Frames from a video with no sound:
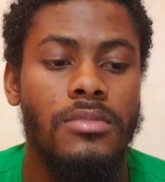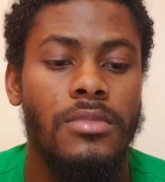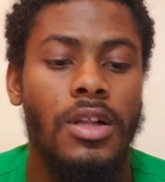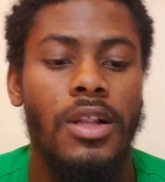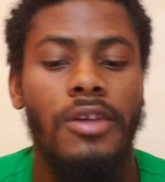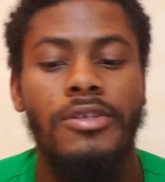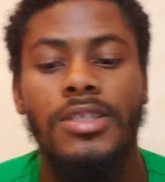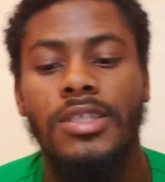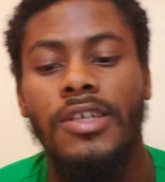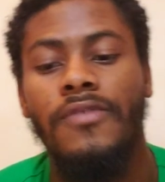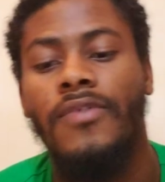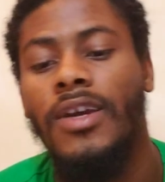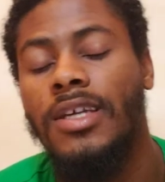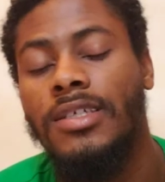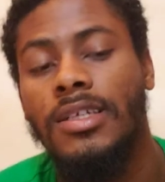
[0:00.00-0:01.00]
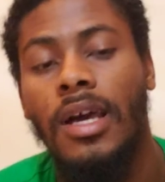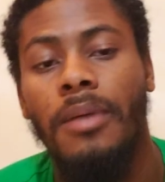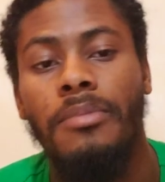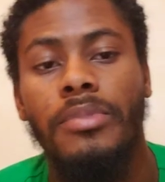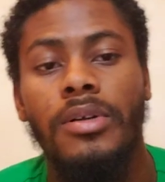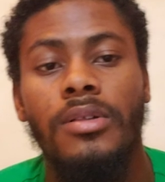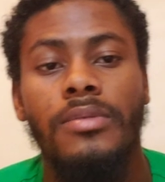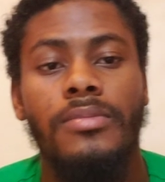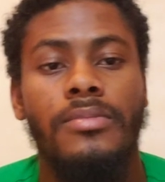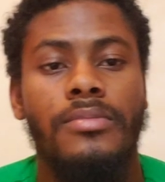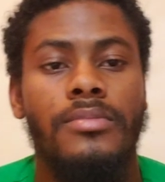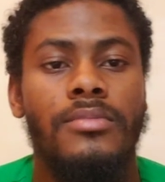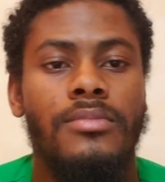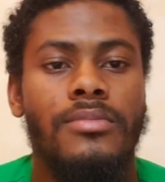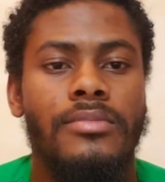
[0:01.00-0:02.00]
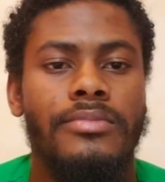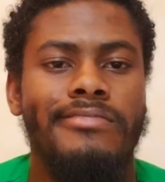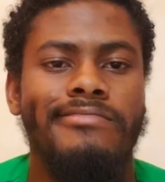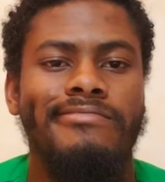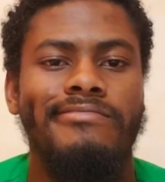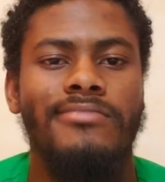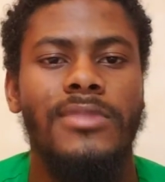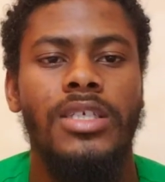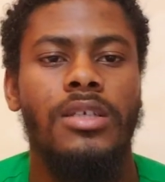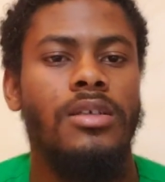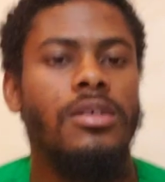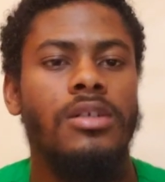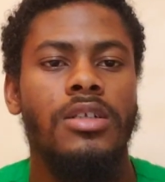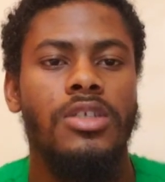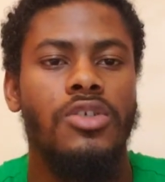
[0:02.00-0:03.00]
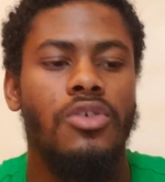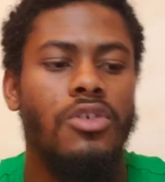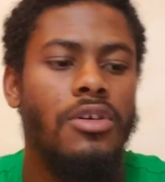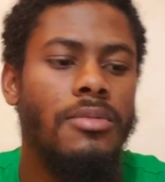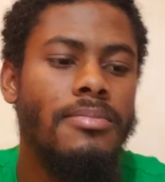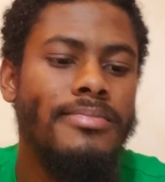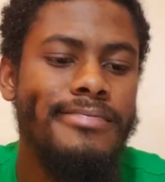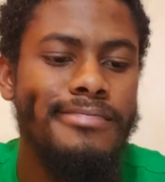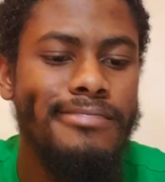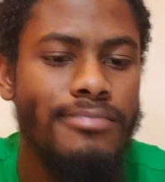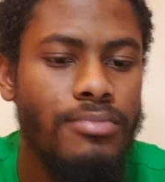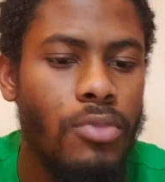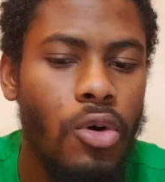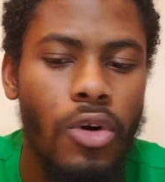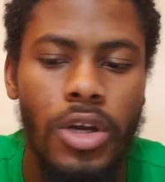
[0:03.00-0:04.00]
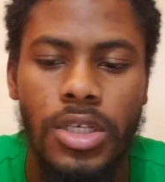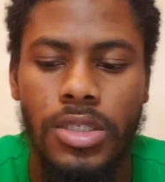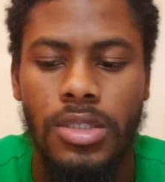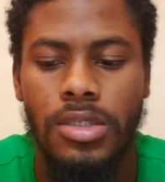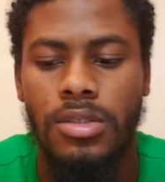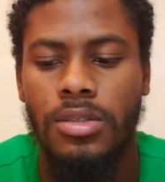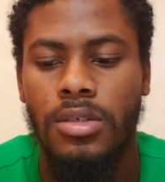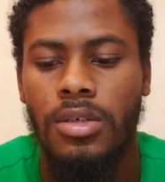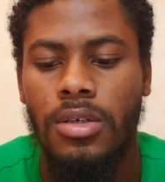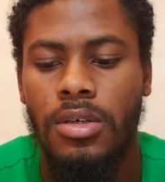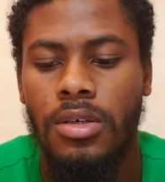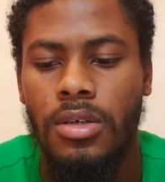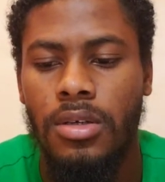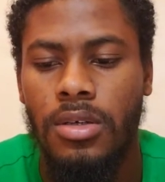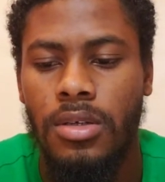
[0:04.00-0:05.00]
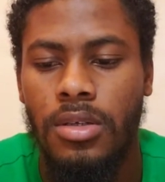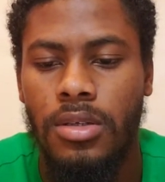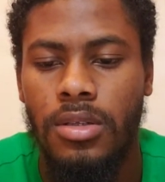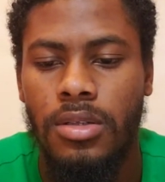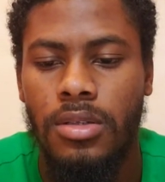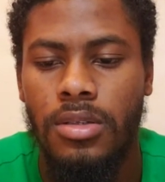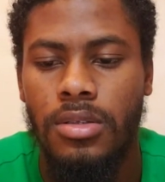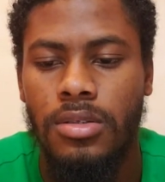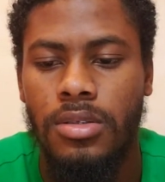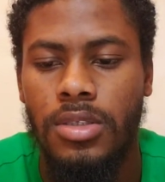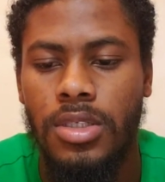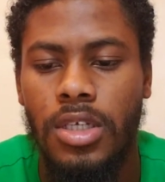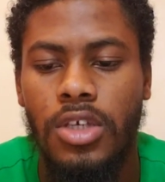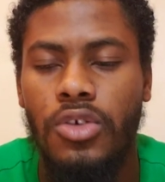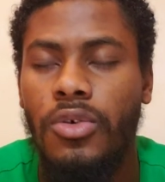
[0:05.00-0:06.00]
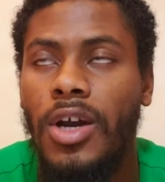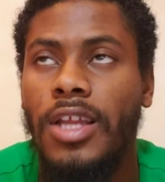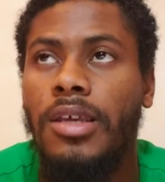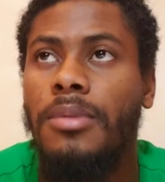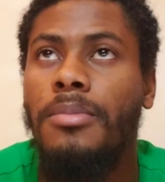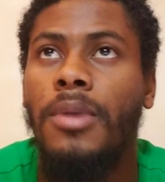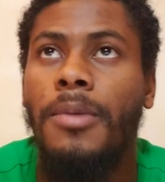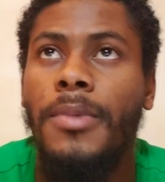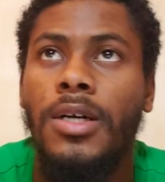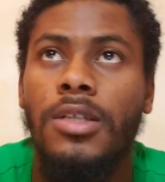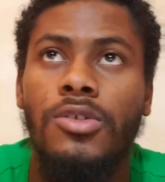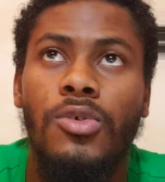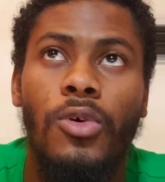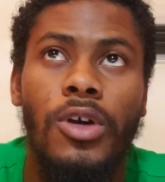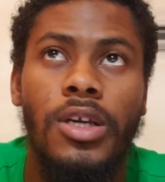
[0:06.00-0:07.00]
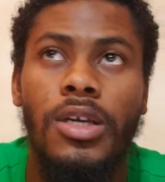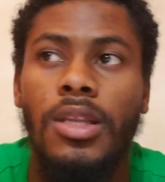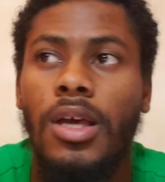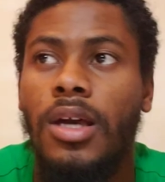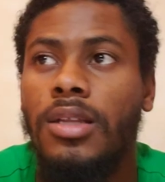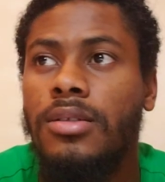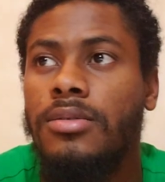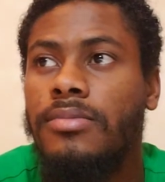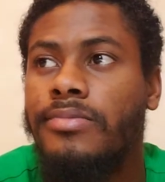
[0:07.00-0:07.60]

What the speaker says: Let me say, for example, girls or boys, say you and your mama talking, and